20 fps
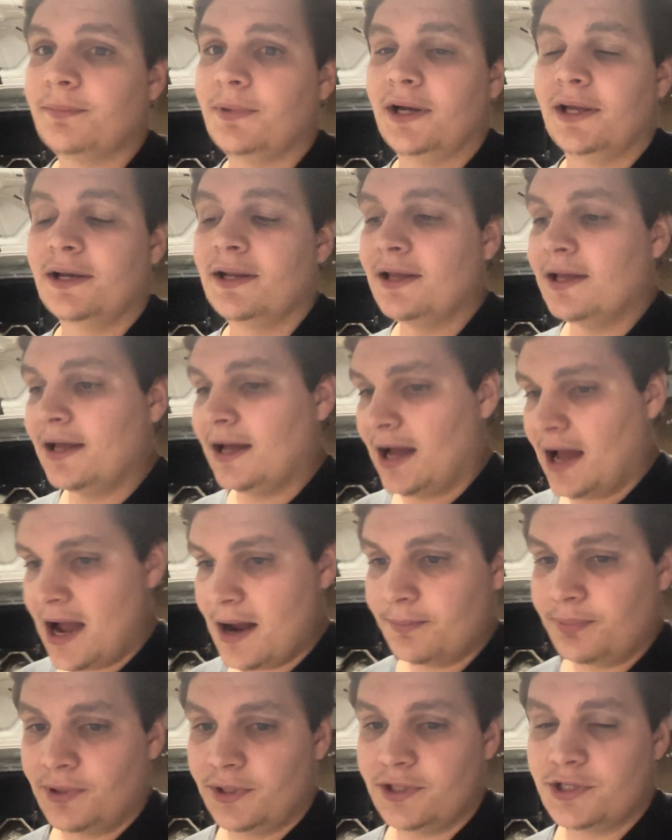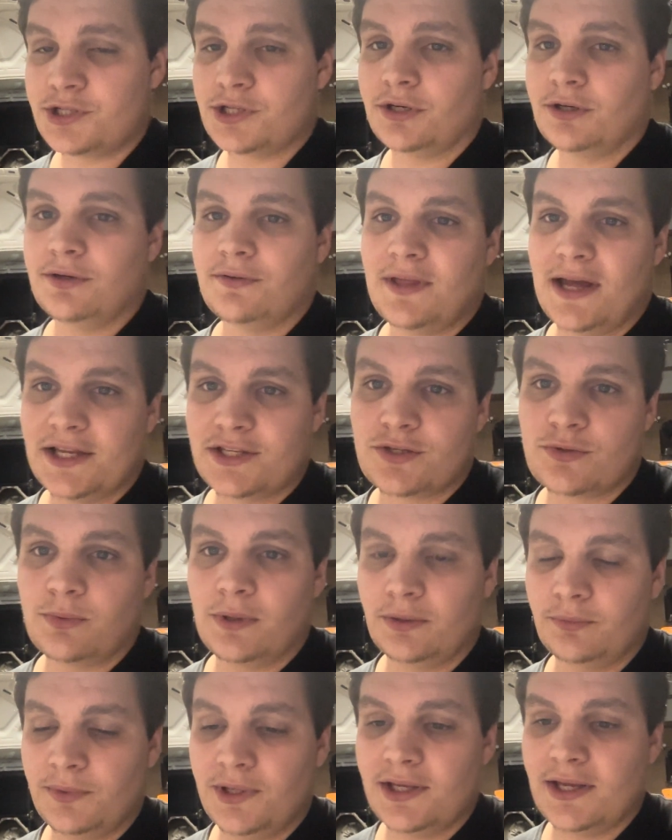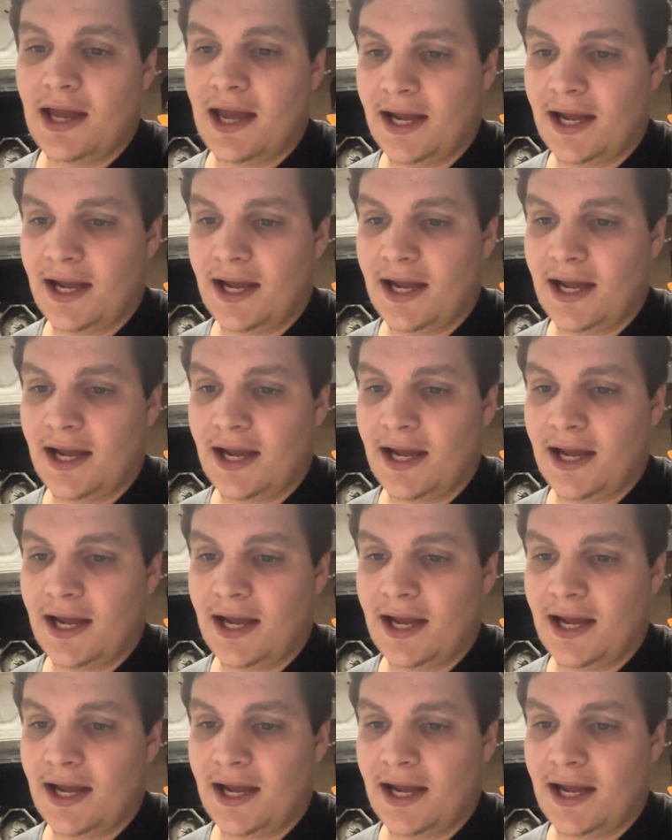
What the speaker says: but I'm pretty sure that's when we